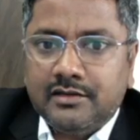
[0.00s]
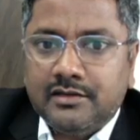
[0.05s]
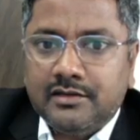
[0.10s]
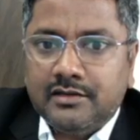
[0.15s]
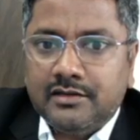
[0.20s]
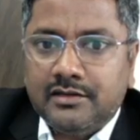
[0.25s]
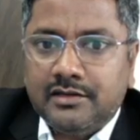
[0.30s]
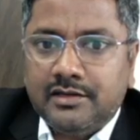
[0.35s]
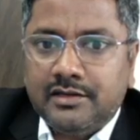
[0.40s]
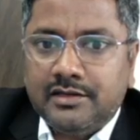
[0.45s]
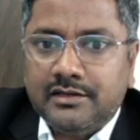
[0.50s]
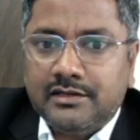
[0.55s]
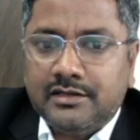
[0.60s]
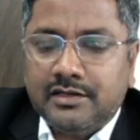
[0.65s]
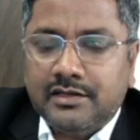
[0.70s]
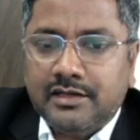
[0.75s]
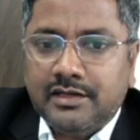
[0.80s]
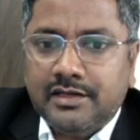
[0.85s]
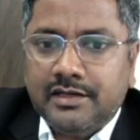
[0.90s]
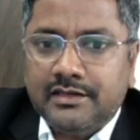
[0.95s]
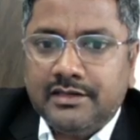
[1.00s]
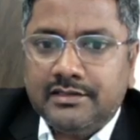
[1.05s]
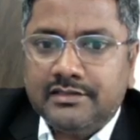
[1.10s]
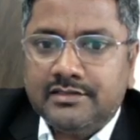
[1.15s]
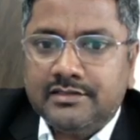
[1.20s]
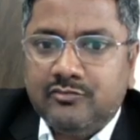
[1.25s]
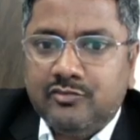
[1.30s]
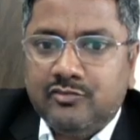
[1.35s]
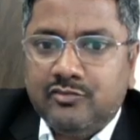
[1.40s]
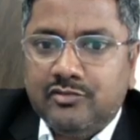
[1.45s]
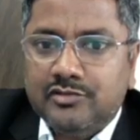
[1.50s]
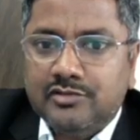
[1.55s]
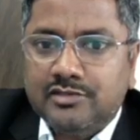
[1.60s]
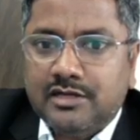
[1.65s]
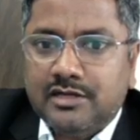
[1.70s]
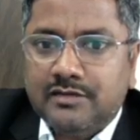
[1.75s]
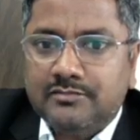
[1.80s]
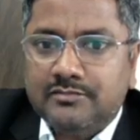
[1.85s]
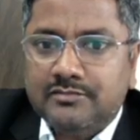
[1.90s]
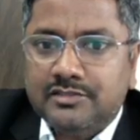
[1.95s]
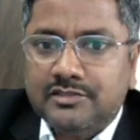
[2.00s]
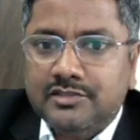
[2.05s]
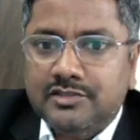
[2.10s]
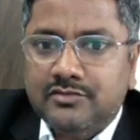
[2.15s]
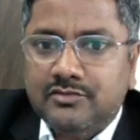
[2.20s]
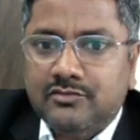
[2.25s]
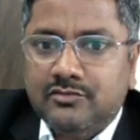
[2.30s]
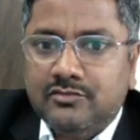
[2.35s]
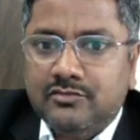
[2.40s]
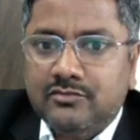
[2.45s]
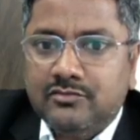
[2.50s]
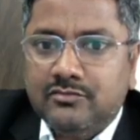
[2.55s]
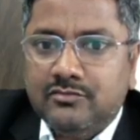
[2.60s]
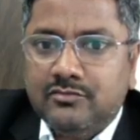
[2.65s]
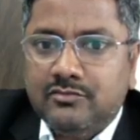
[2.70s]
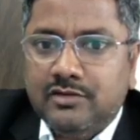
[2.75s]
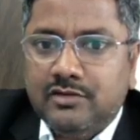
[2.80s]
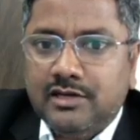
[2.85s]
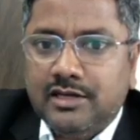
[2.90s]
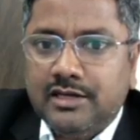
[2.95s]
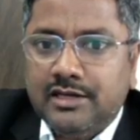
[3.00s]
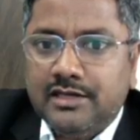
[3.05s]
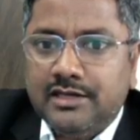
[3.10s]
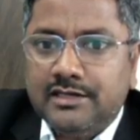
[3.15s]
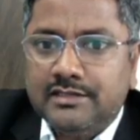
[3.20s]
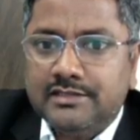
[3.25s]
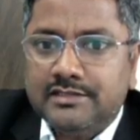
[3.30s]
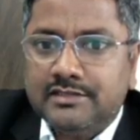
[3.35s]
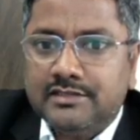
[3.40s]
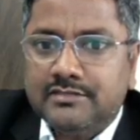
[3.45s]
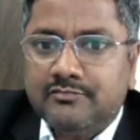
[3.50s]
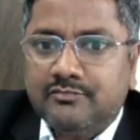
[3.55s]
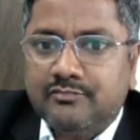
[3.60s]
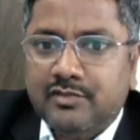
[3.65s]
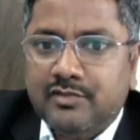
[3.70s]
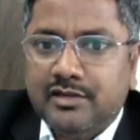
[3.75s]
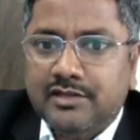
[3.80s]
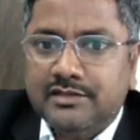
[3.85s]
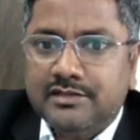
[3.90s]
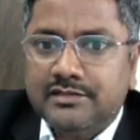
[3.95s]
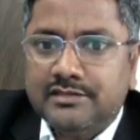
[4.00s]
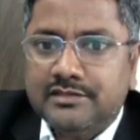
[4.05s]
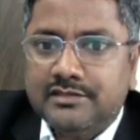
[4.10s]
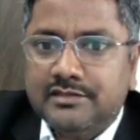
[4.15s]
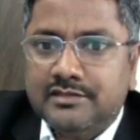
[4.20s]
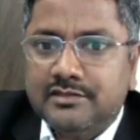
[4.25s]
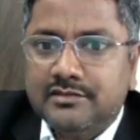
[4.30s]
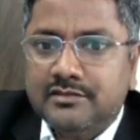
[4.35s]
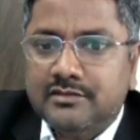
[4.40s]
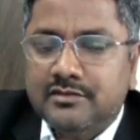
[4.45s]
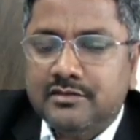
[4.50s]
get X moles of CO2 gas plus